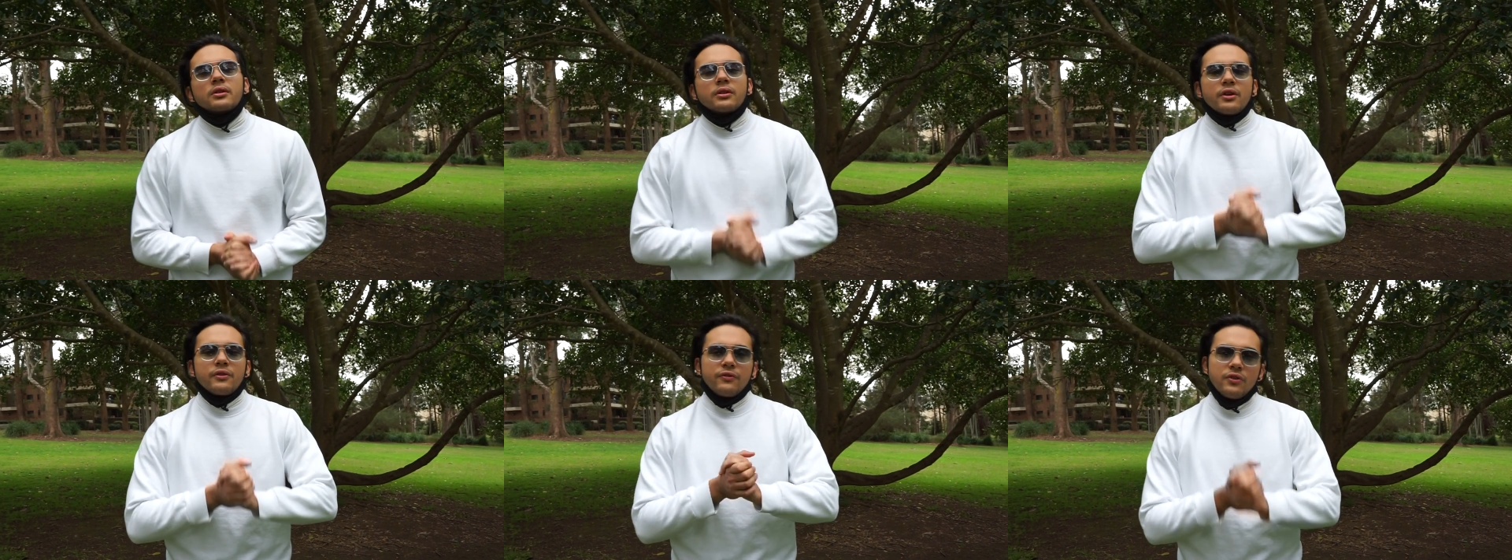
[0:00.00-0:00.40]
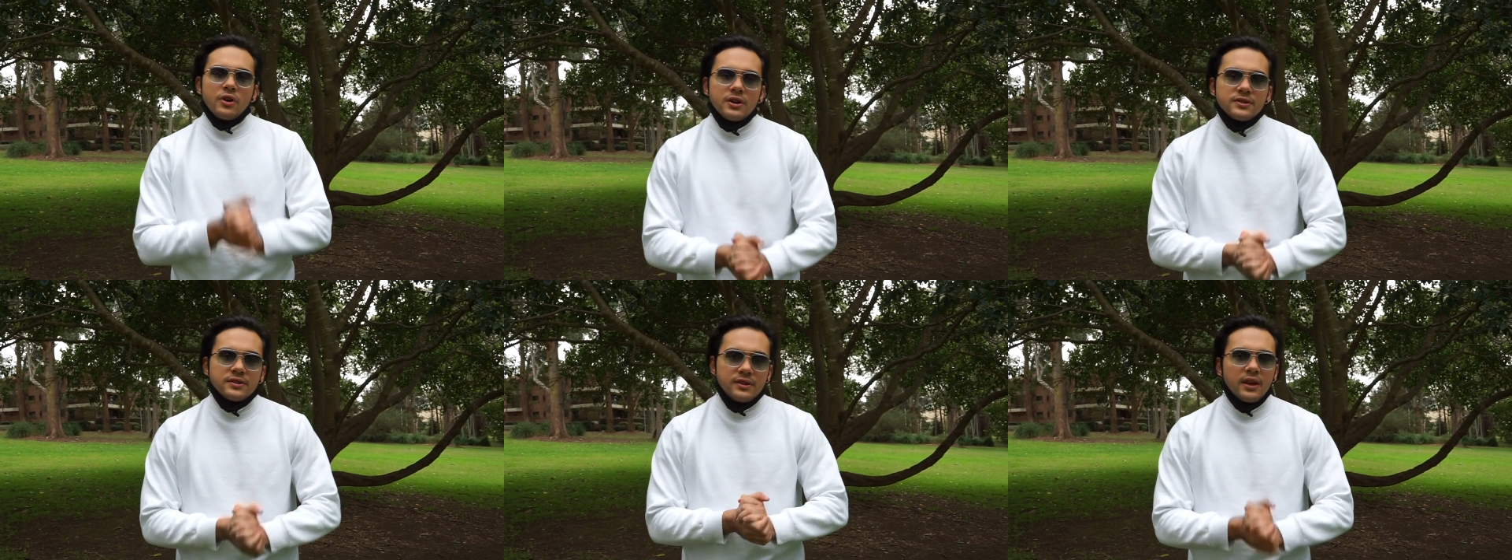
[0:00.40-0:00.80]
The
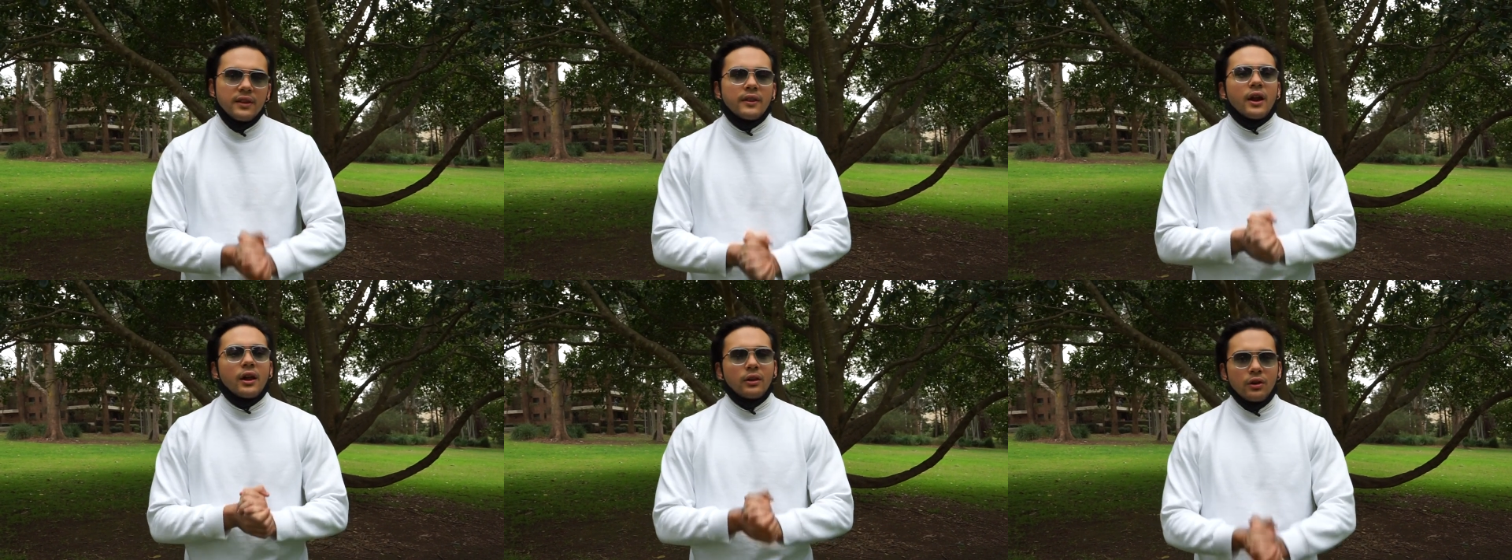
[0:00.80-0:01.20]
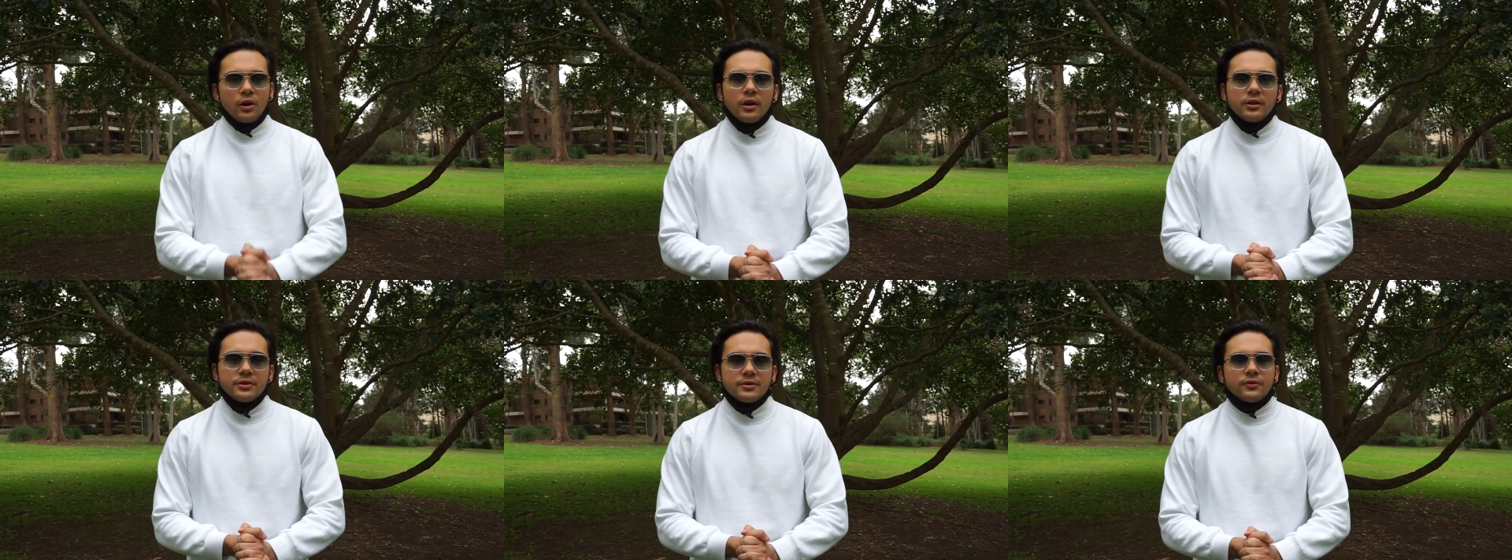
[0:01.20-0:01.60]
first thing that I
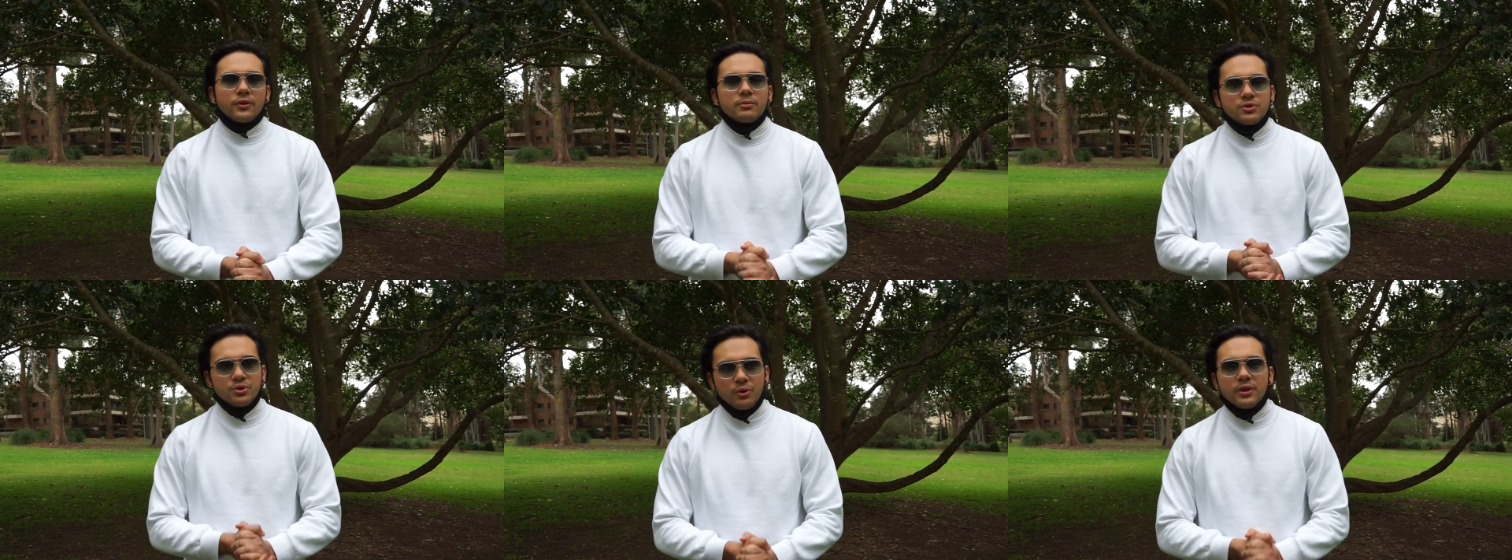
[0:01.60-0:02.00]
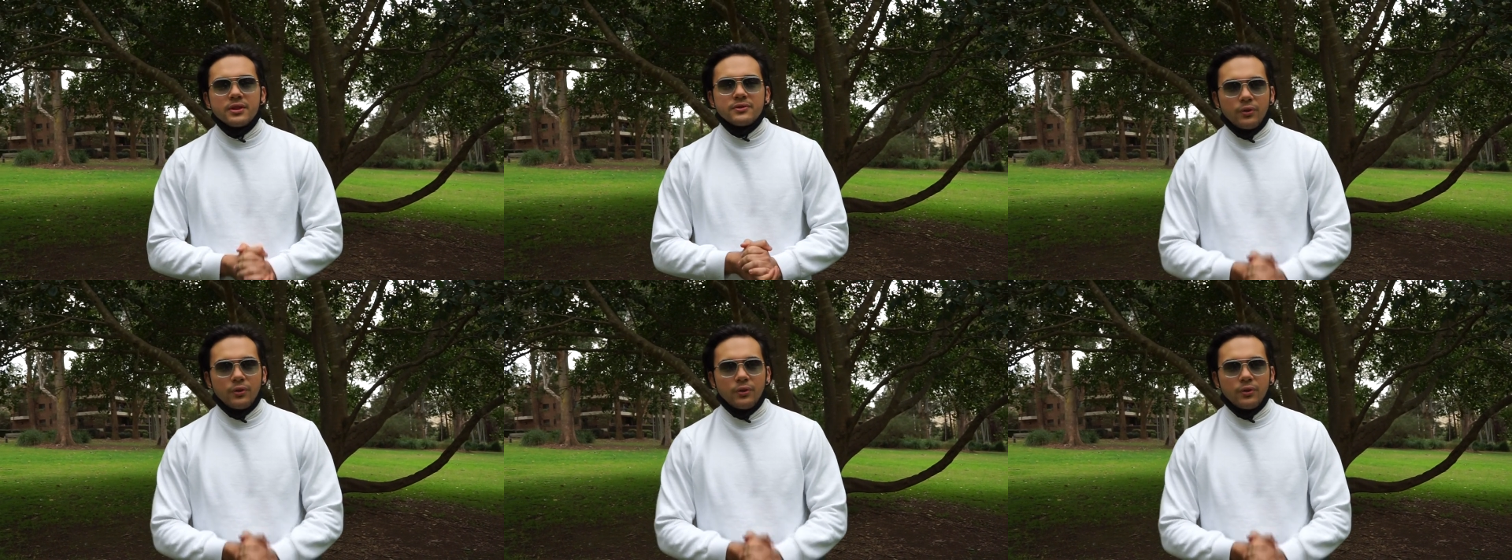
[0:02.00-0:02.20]
learned from doing this